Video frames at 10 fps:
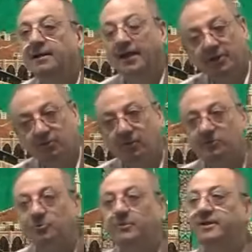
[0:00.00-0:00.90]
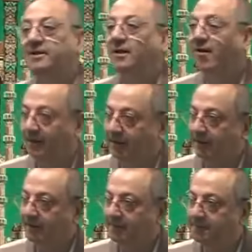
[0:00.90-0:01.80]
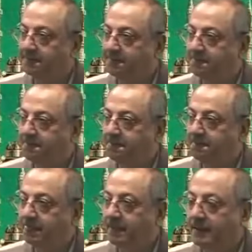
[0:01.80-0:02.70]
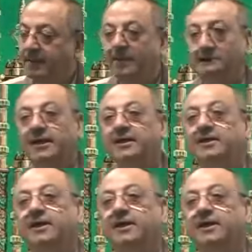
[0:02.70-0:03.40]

and you want to bring a hal, then